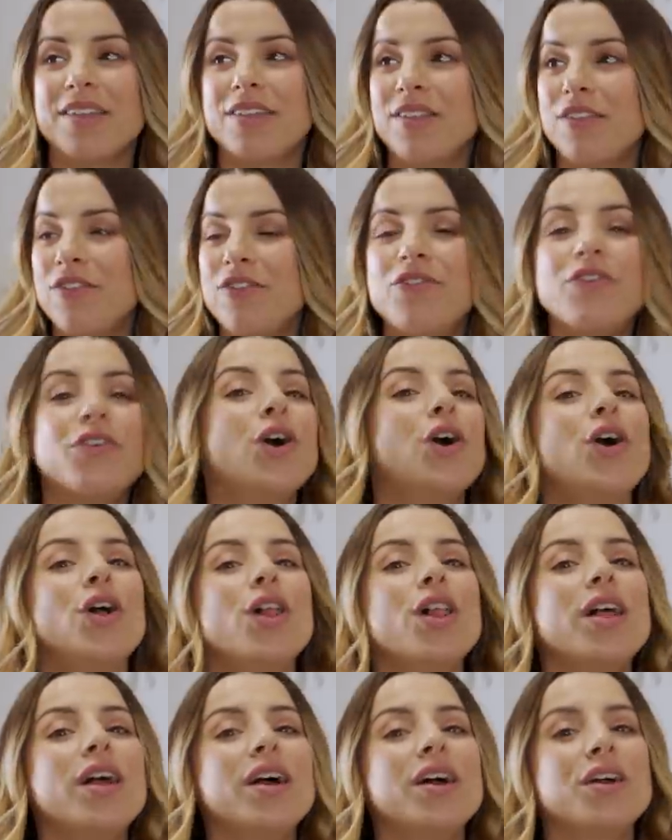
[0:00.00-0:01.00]
the
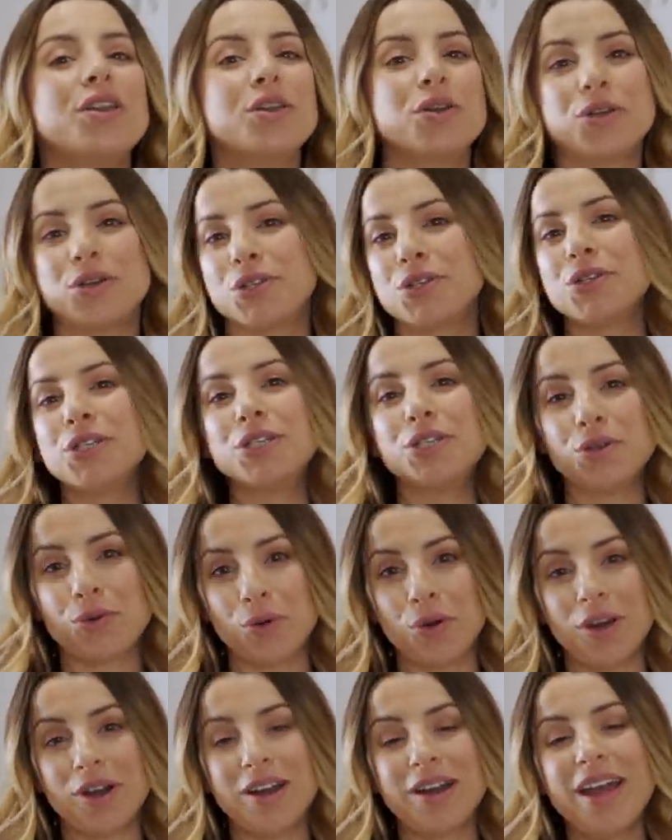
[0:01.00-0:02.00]
full nursery
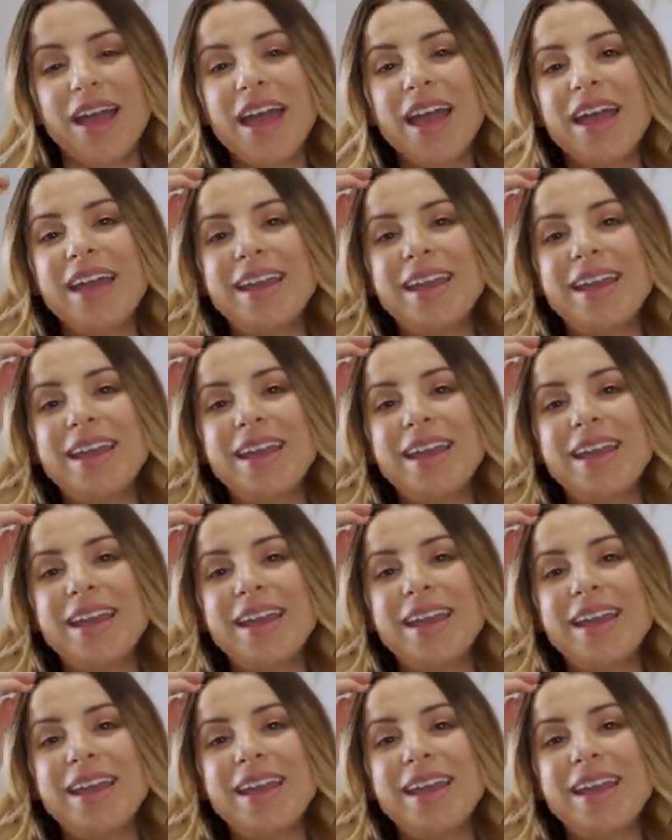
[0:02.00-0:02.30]
tour.